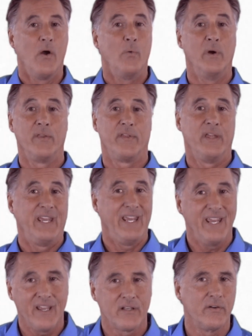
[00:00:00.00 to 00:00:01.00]
with
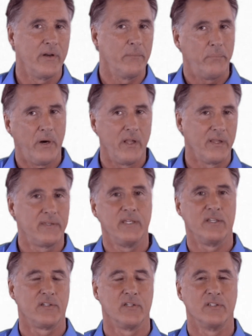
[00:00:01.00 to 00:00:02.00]
ignorant
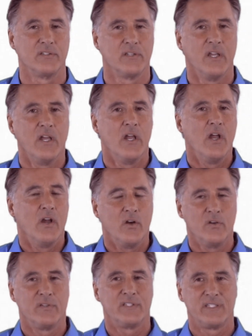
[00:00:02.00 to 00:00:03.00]
politicians
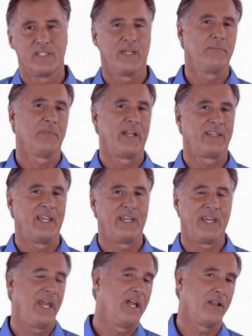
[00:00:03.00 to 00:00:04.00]
who seem like they
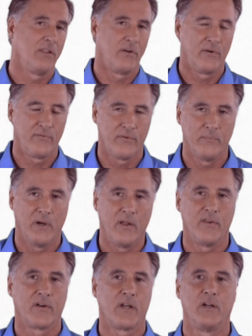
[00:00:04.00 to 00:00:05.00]
can't learn from
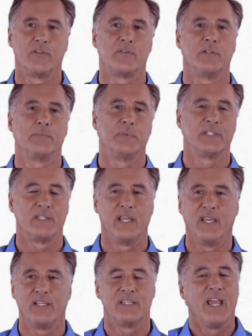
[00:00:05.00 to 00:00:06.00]
other countries'
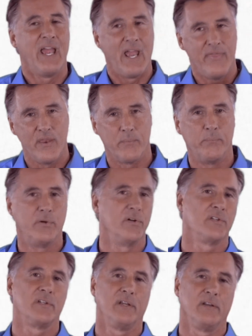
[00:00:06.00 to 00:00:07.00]
mistakes, and they're
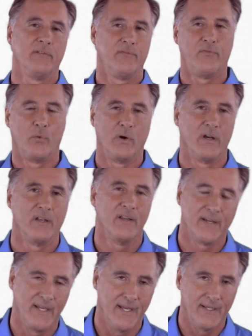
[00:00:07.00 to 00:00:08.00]
pushing for it
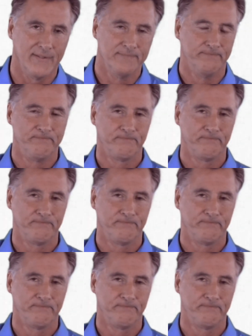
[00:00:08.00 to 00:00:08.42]
again.